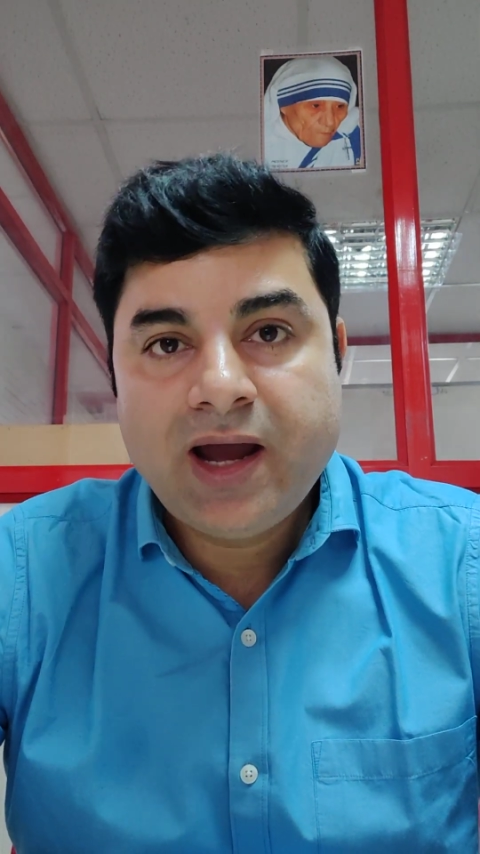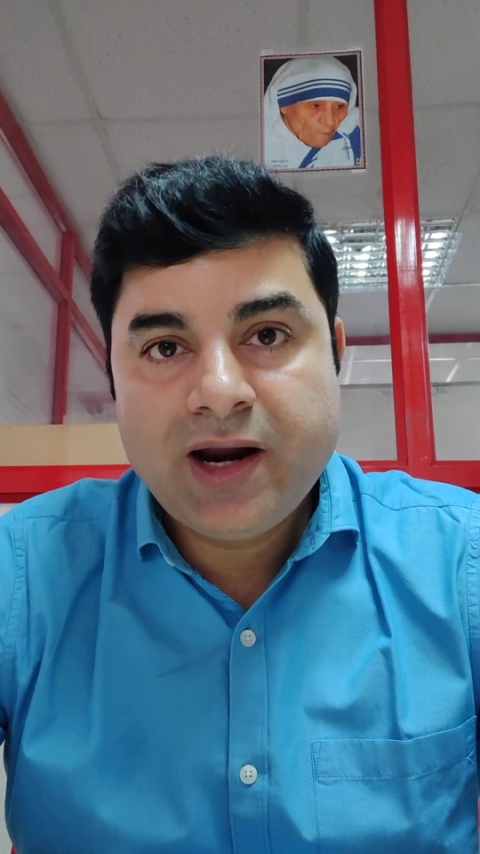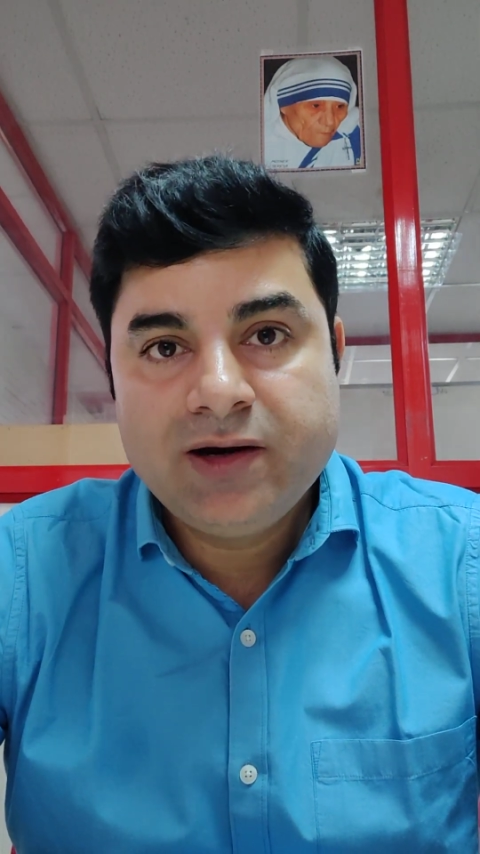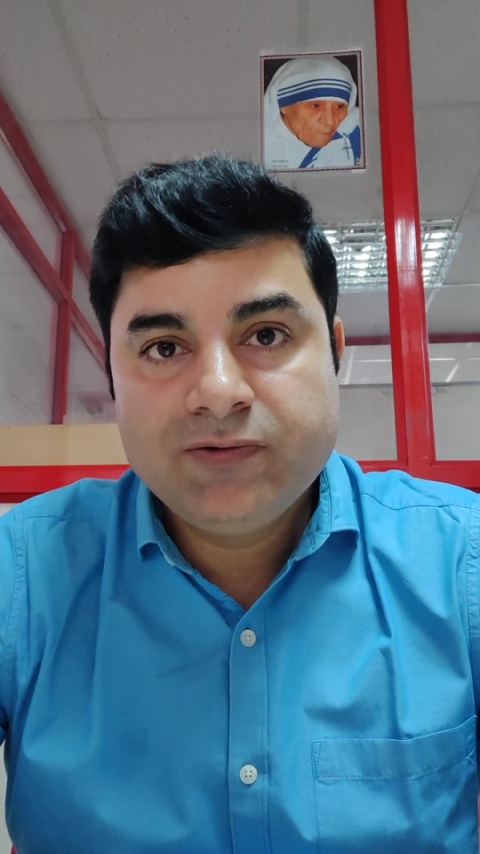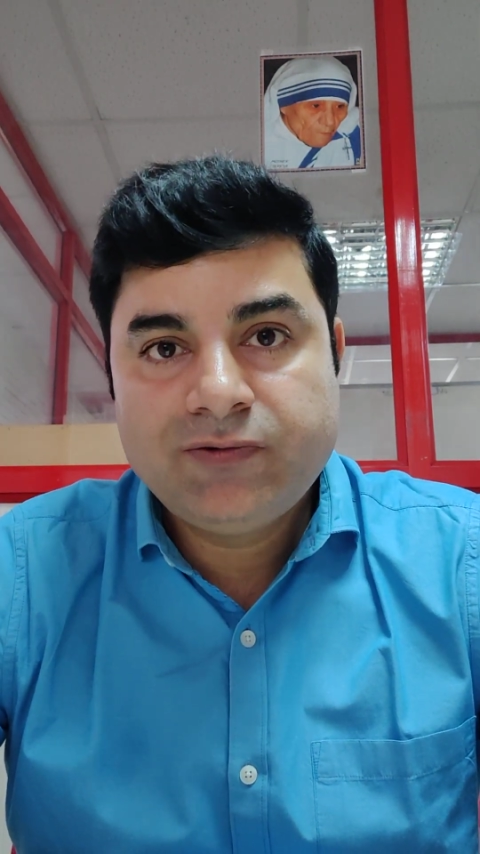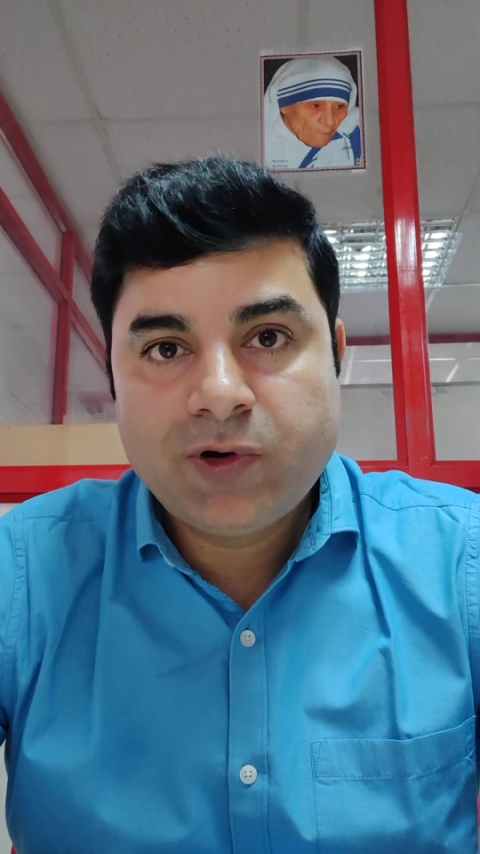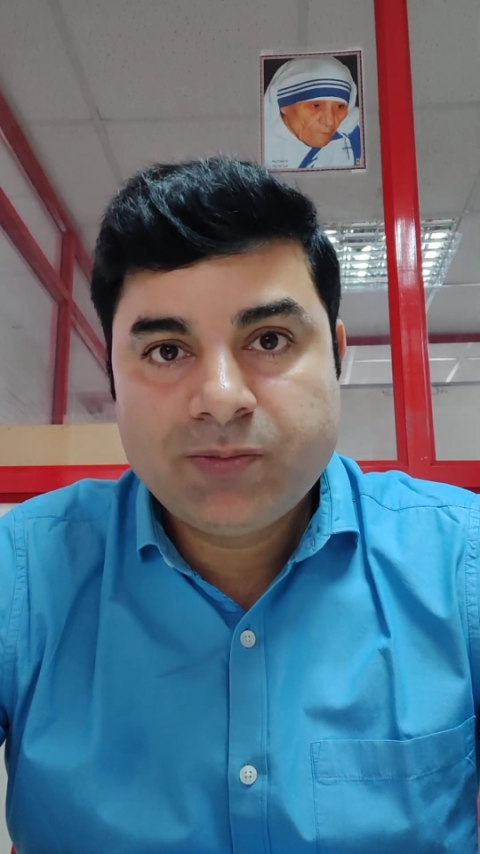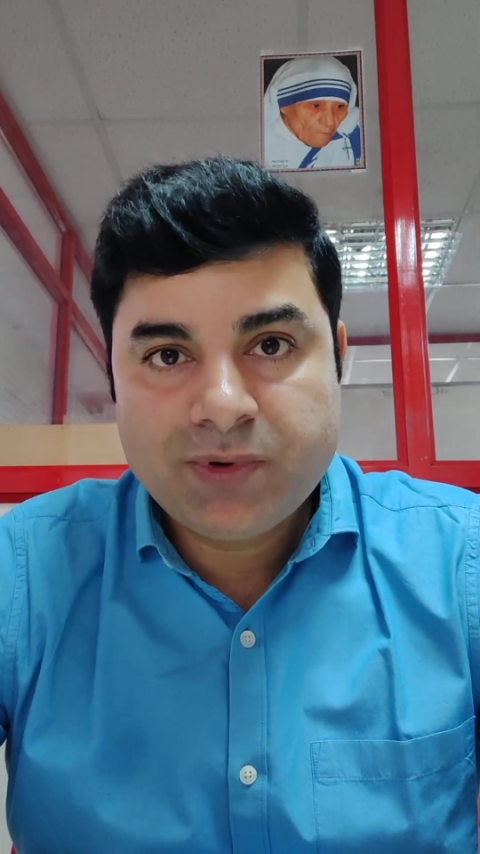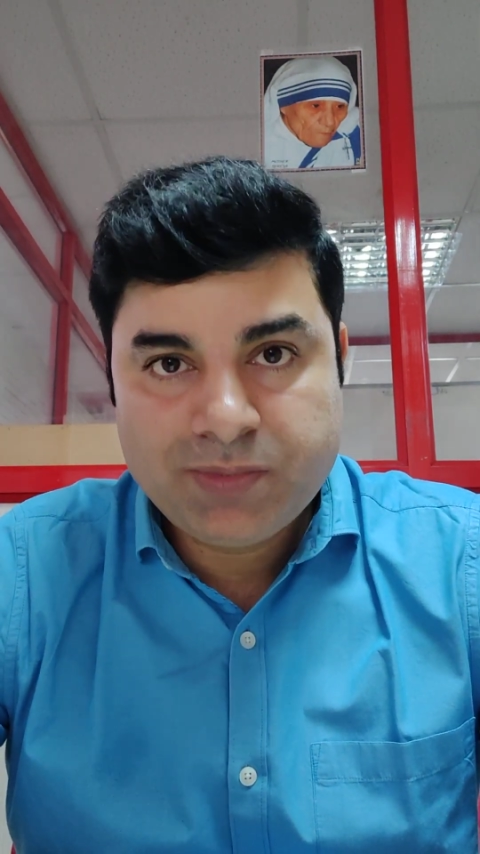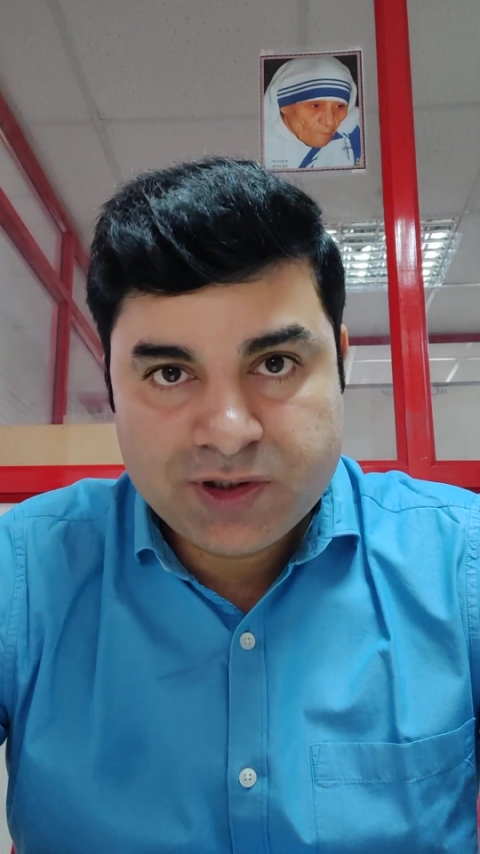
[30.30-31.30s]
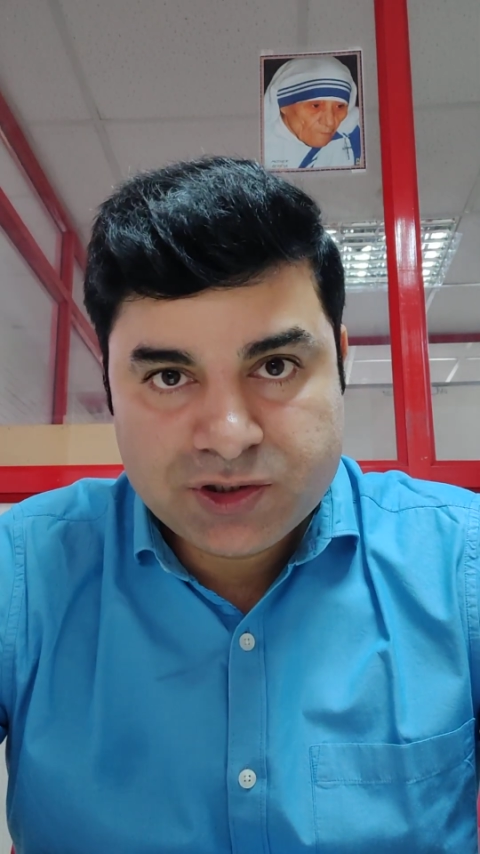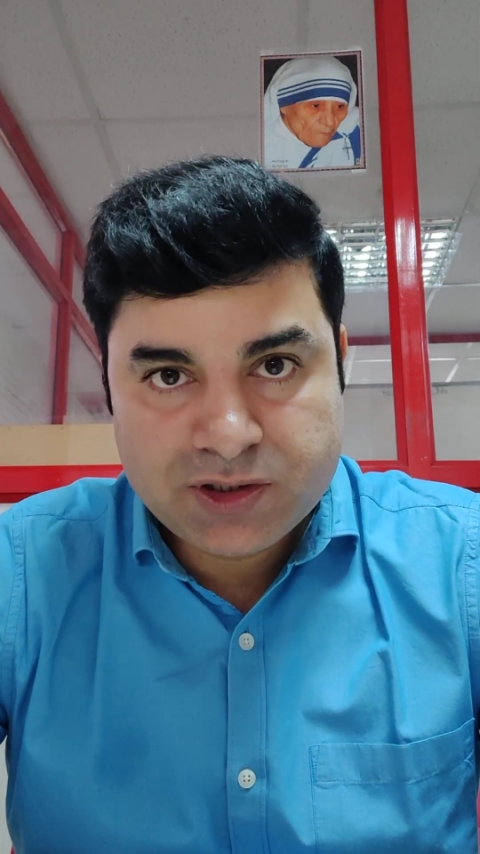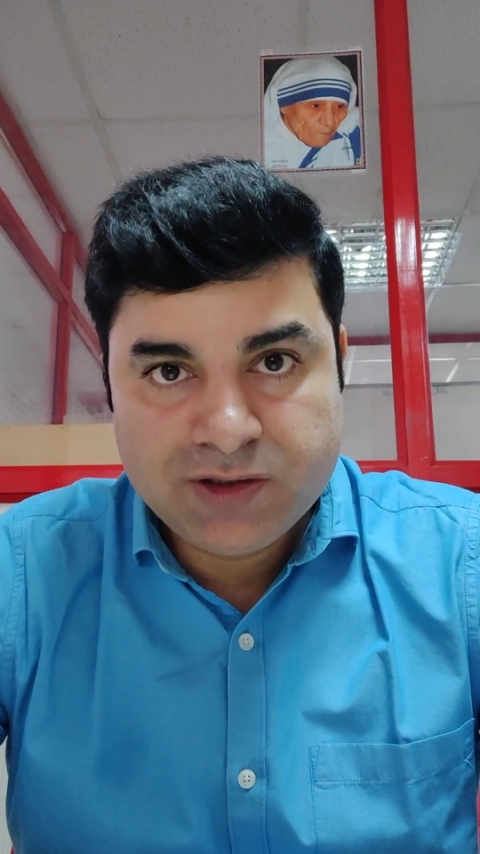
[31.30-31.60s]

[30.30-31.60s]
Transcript: and for preparation